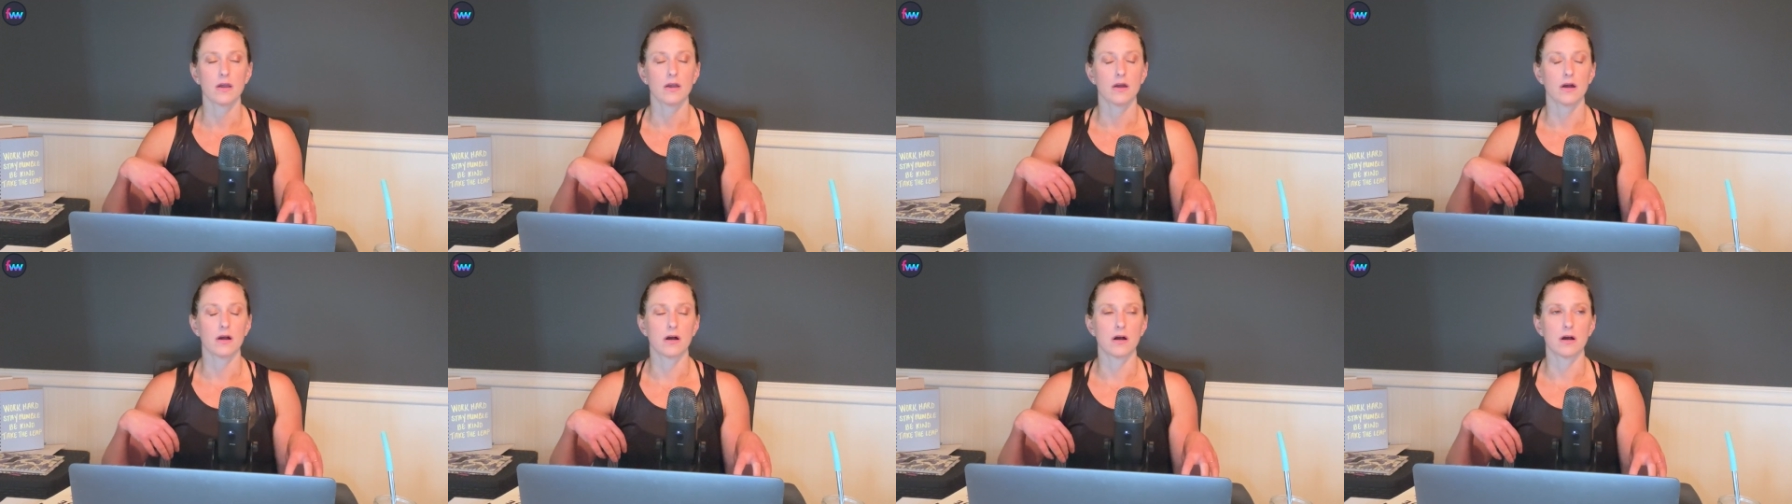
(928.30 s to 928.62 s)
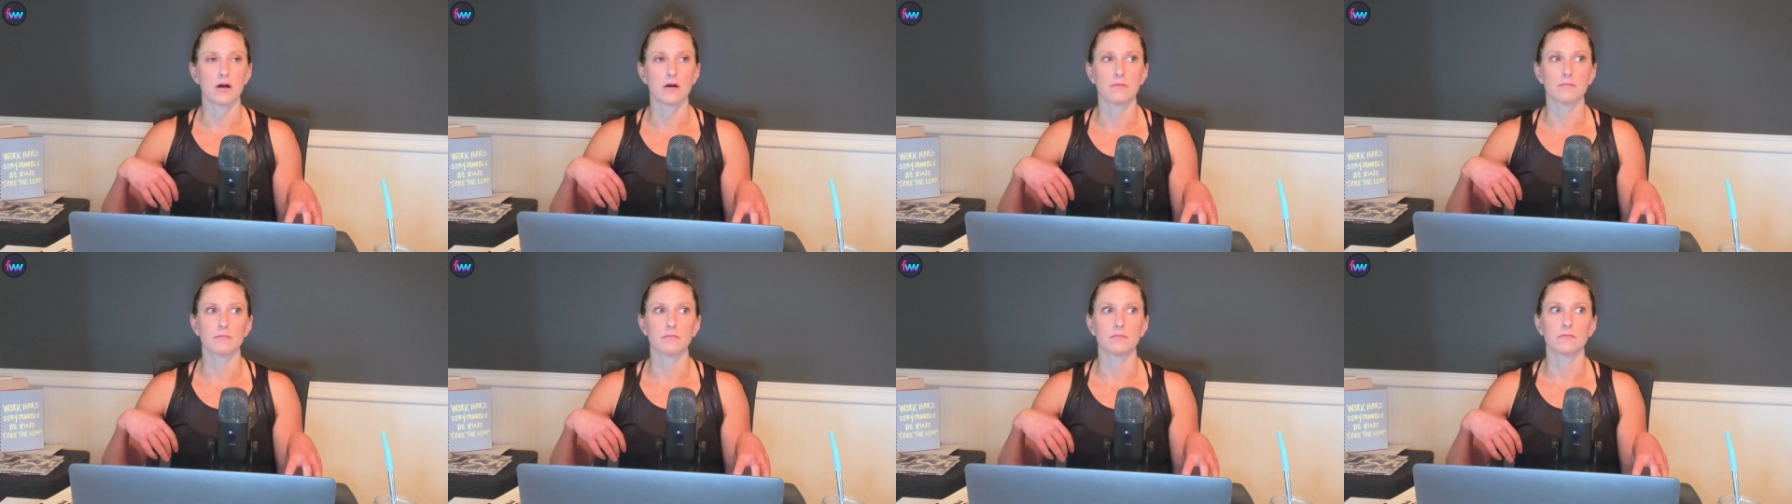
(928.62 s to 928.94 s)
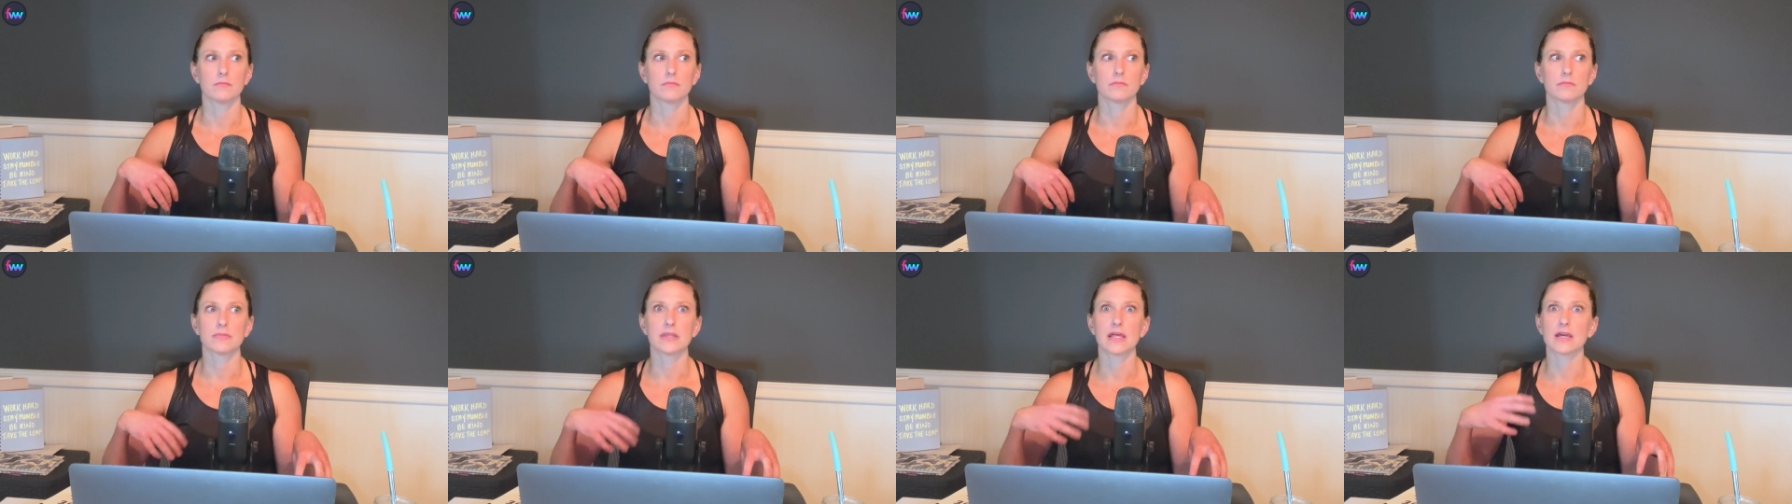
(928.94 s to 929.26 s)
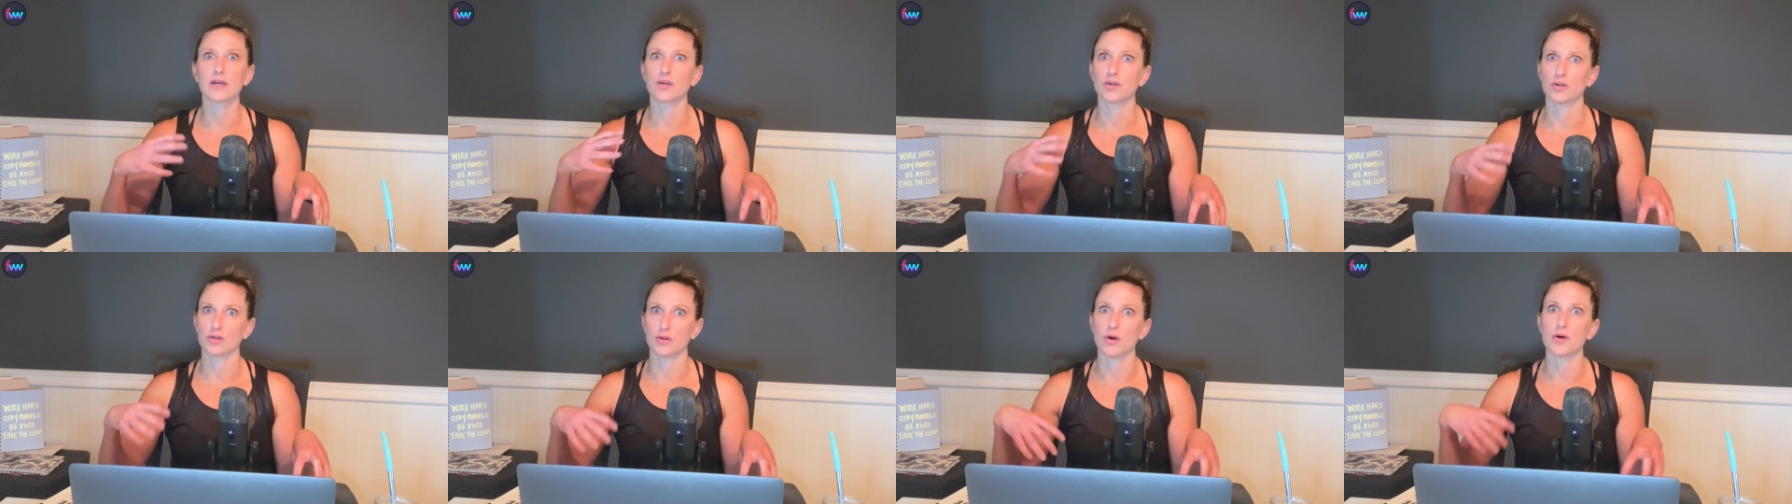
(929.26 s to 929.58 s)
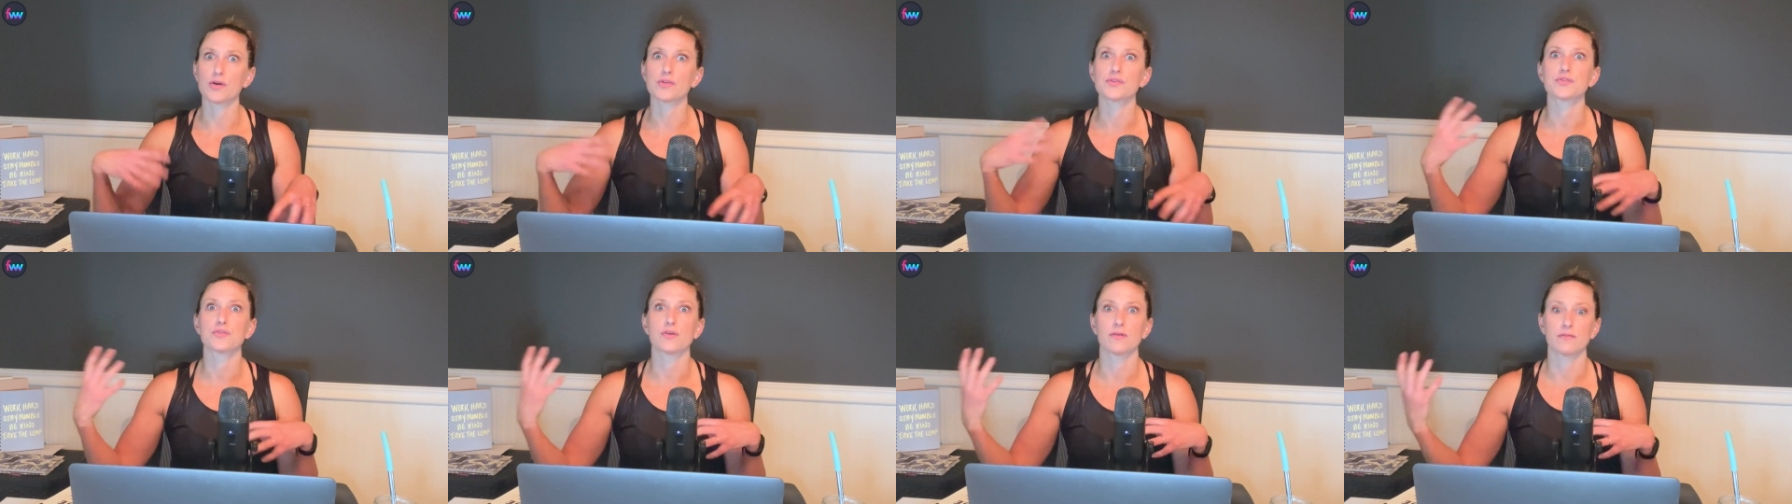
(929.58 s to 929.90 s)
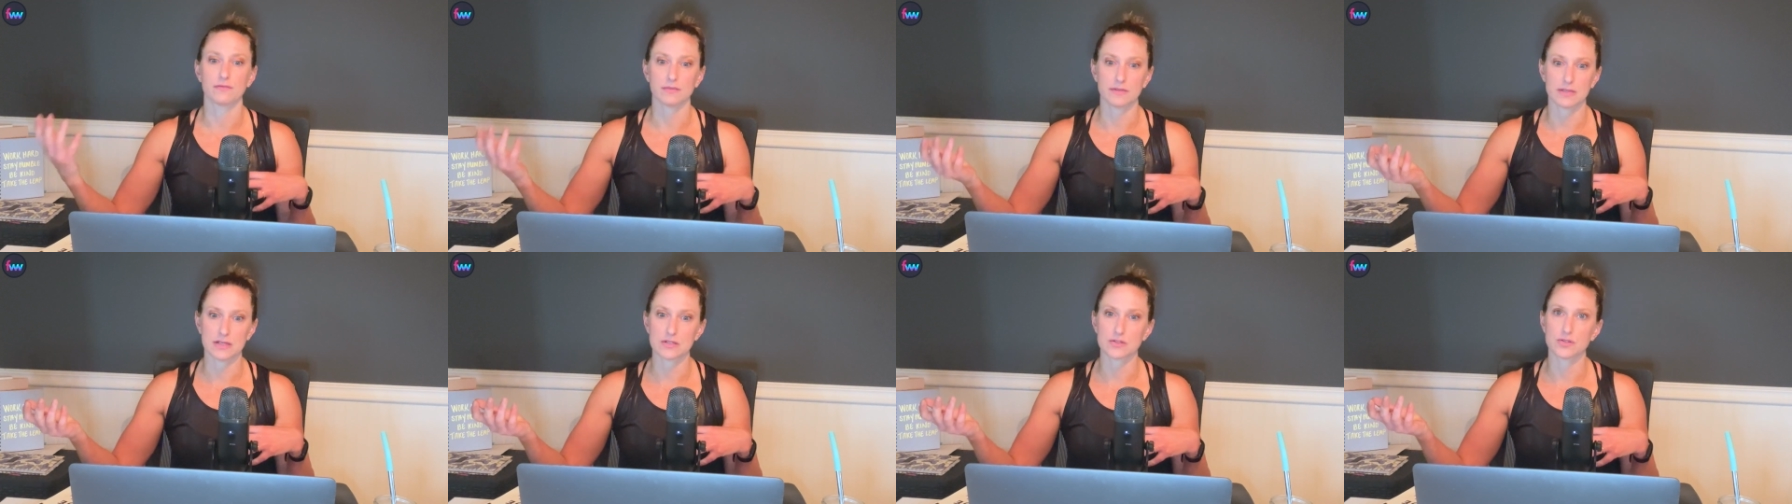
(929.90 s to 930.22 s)
um, that could also
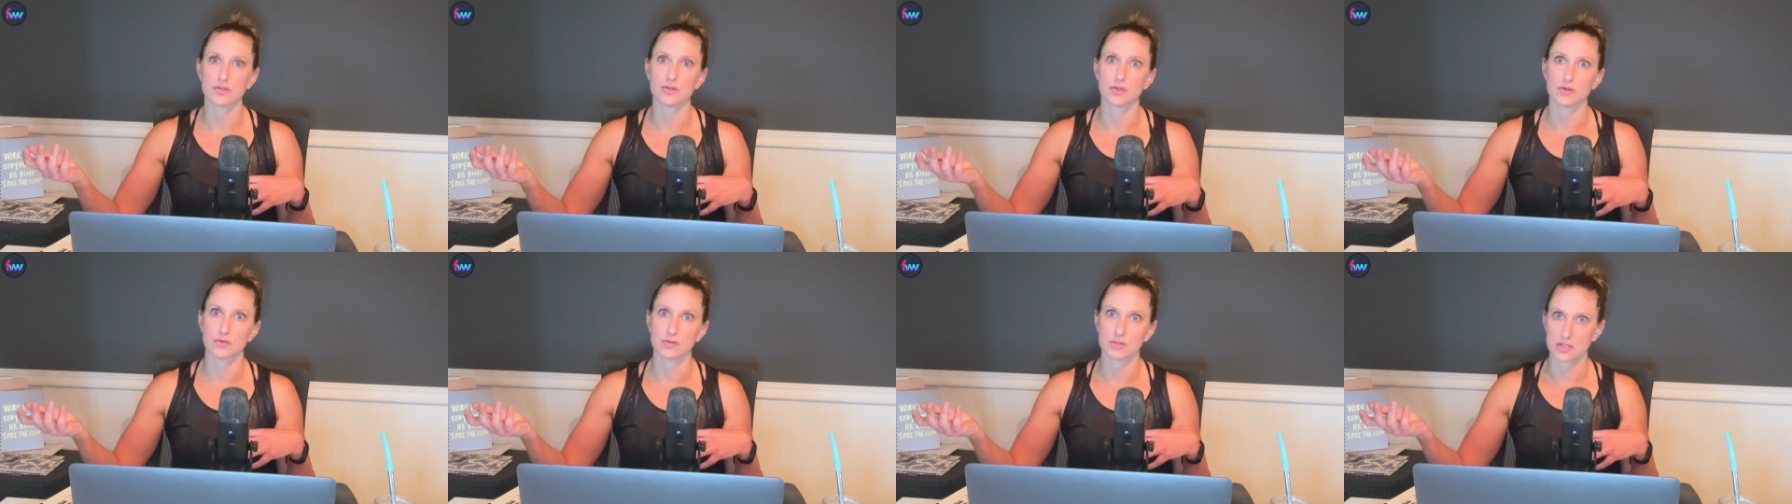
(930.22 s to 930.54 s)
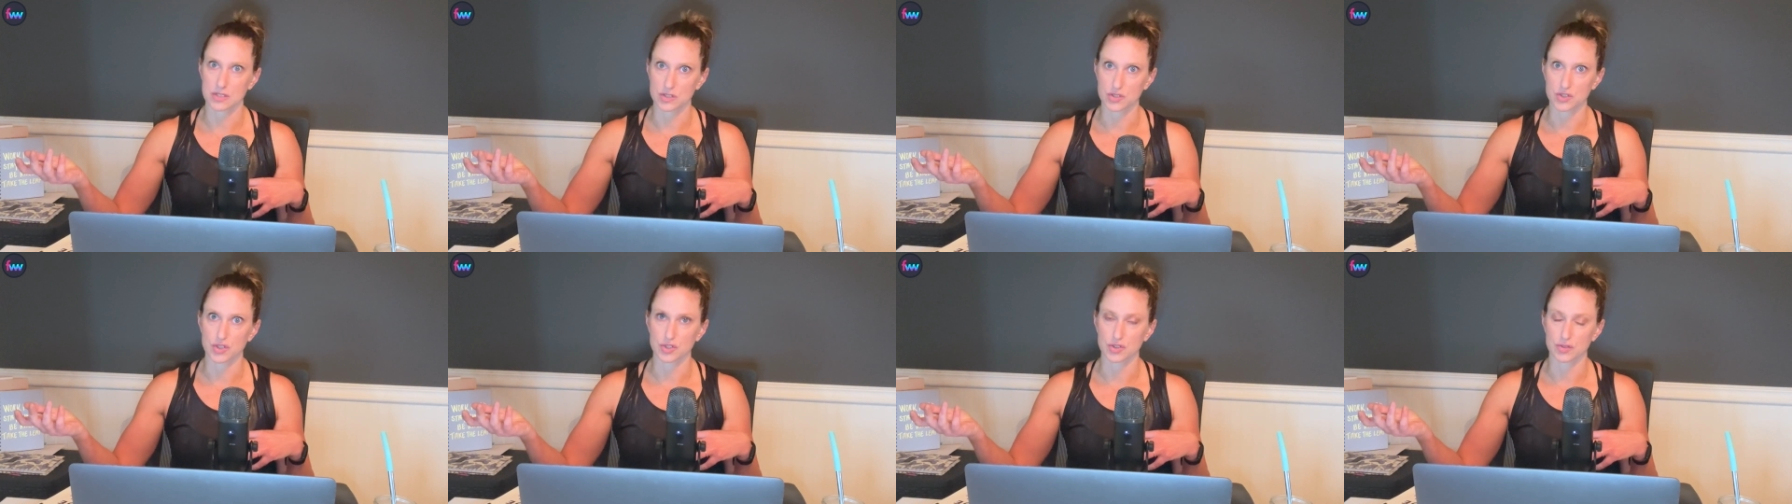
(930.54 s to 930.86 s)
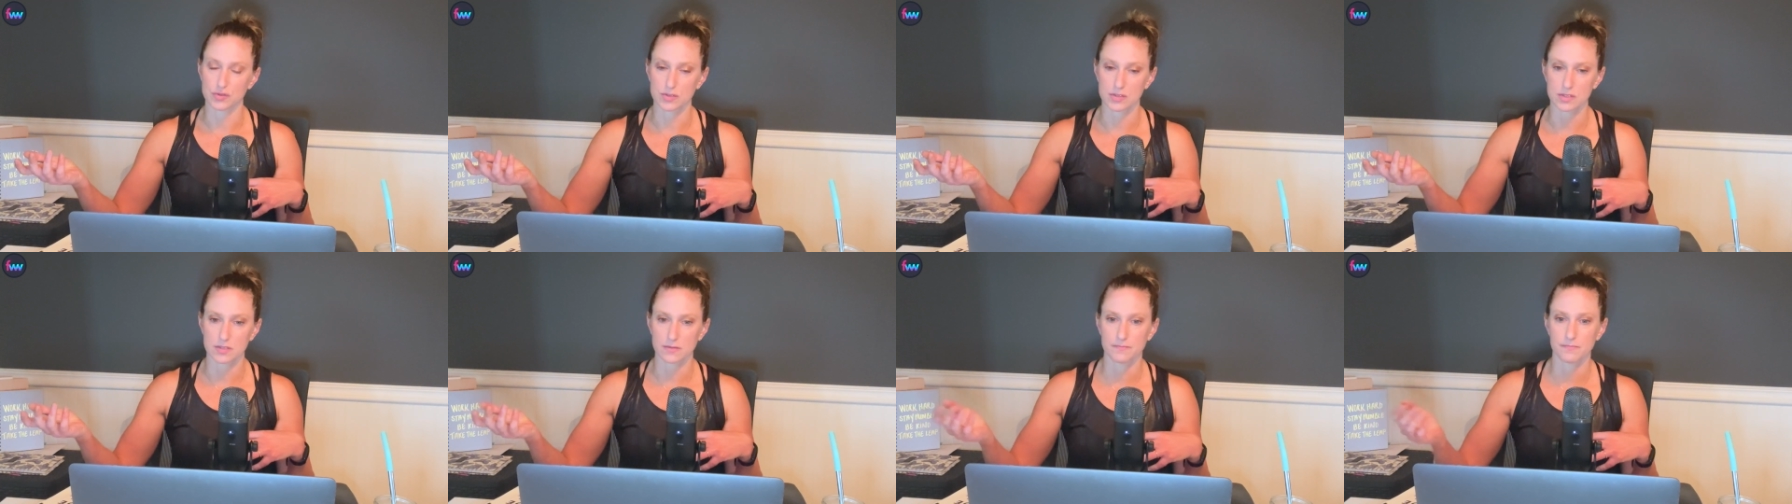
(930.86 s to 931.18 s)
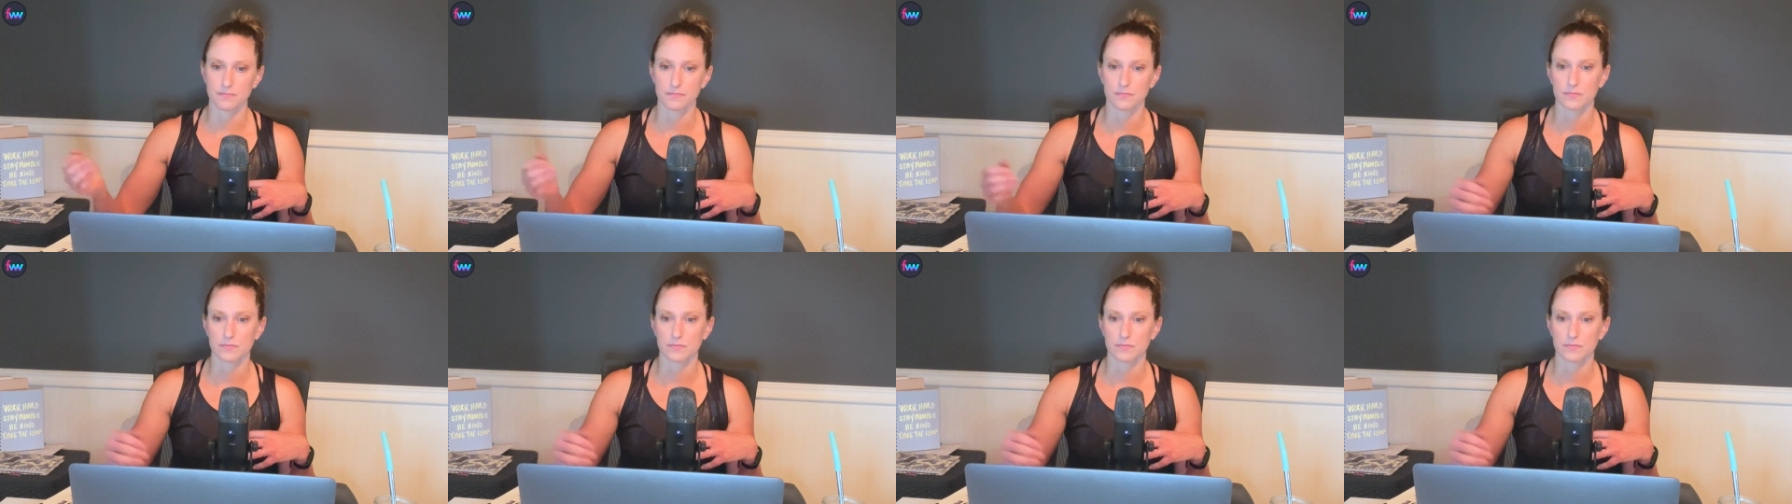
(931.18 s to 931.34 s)
have lead to those issues.